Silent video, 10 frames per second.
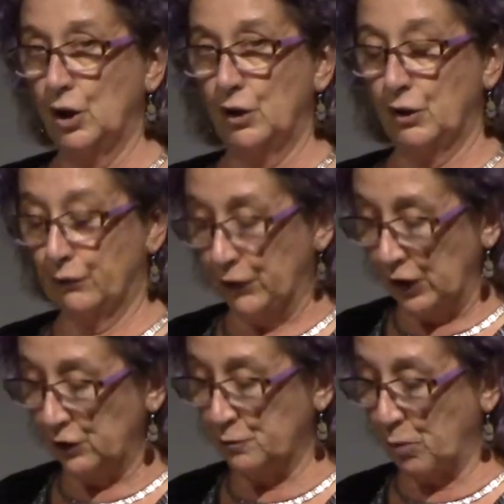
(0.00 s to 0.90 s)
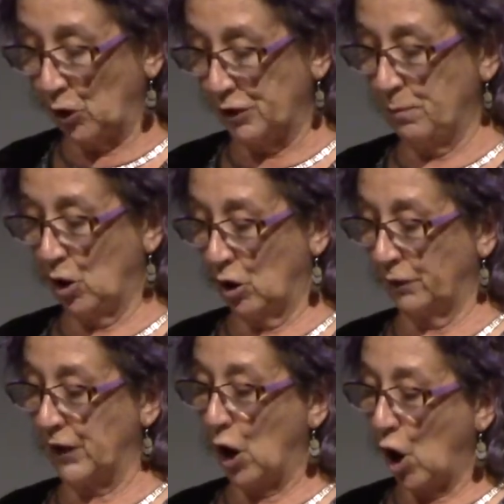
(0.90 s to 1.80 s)
The first body part
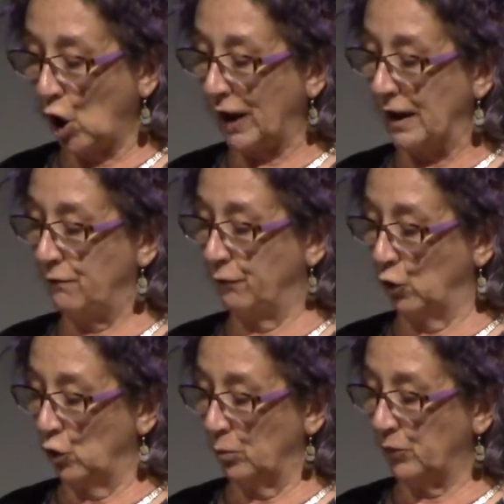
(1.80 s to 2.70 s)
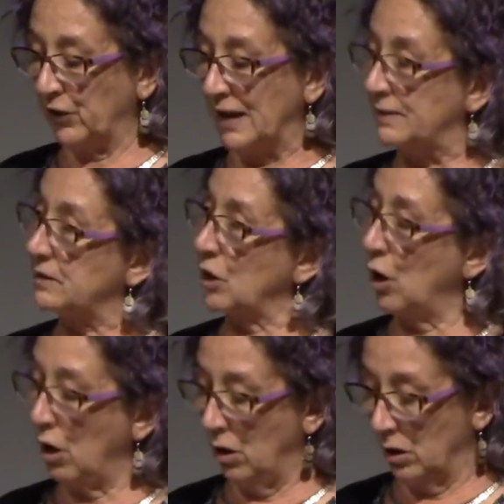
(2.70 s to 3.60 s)
the arche forms is the
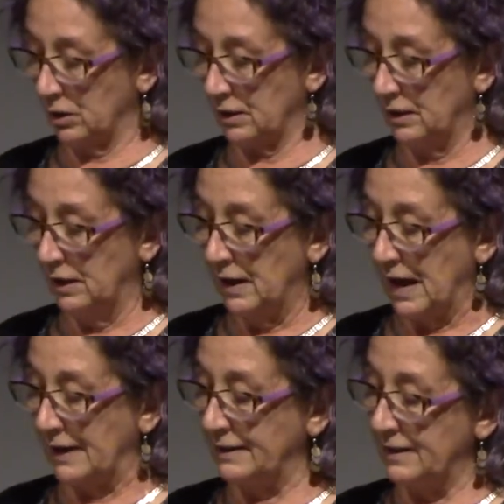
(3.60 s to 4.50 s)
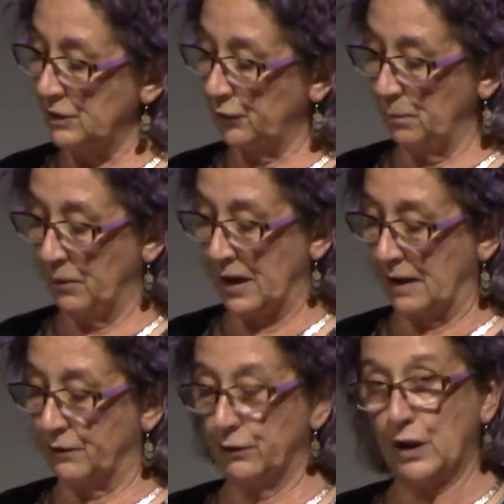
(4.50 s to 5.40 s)
heart, and it is from there
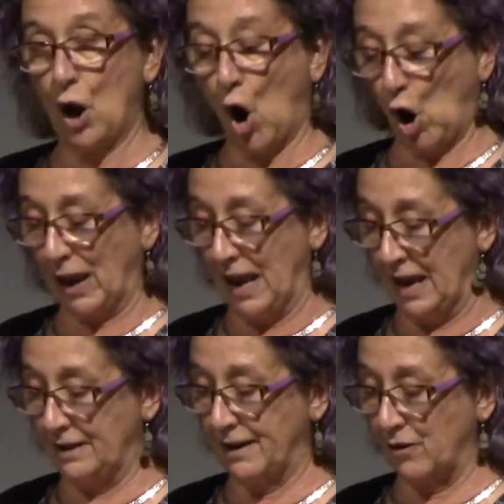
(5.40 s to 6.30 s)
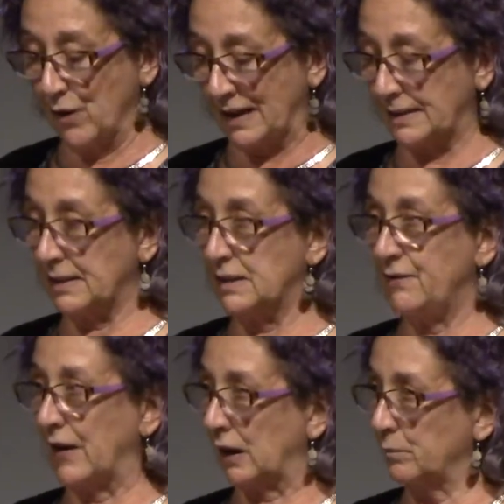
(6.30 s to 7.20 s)
that the arche directs the
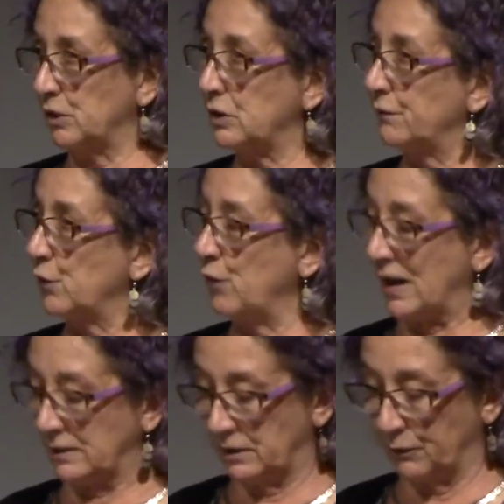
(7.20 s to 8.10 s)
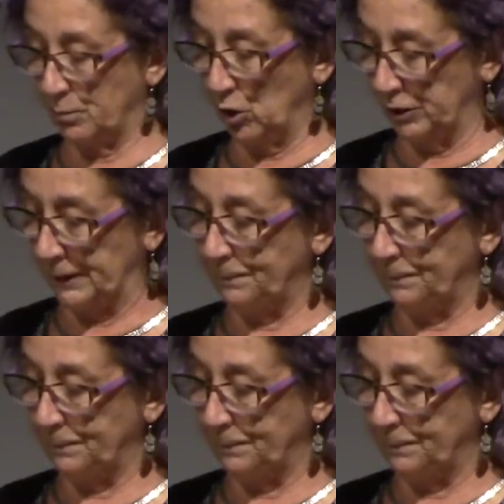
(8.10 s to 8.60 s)
development of the rest of the body.